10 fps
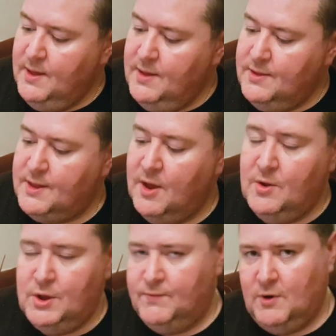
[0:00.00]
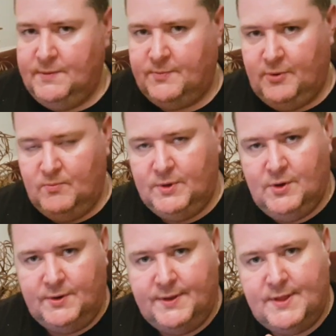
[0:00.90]
So you've got this problem with
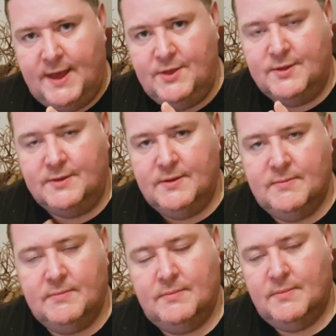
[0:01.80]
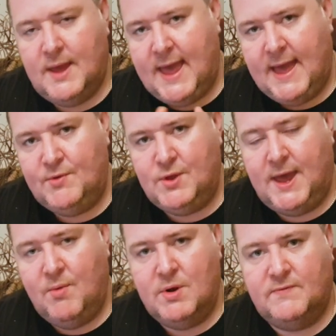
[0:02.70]
condensation. How do you
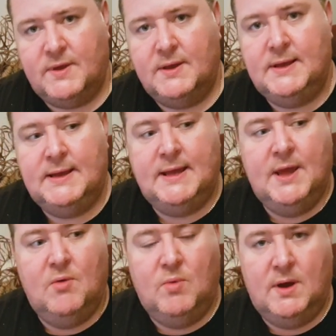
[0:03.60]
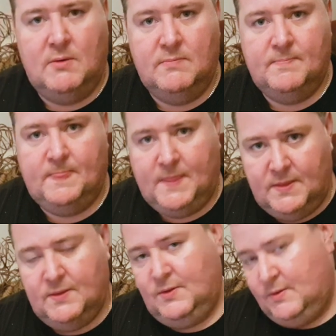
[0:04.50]
get rid of it? Well,
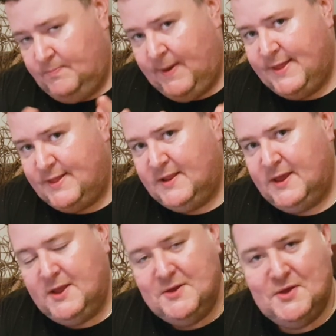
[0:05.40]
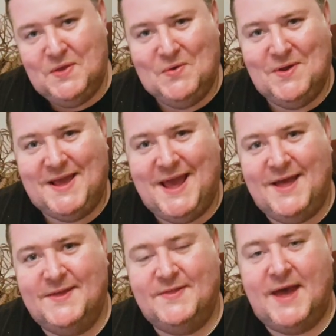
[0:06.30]
basically you've got to
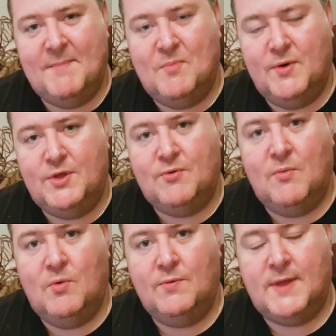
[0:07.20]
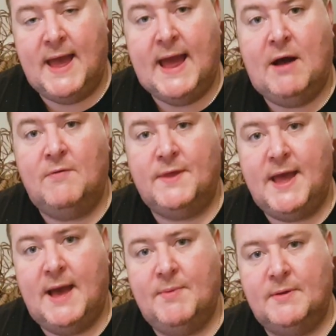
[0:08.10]
get that moisture and water out of the
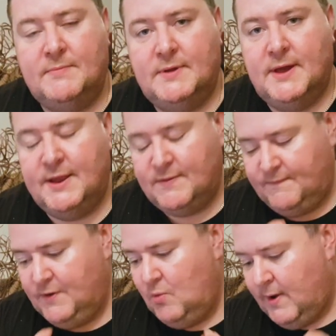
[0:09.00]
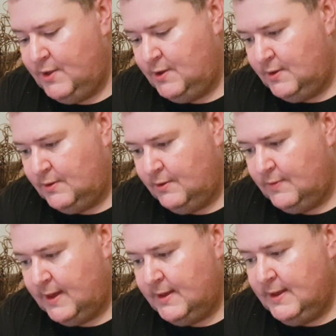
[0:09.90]
cabin, and there's a few ways you can do that.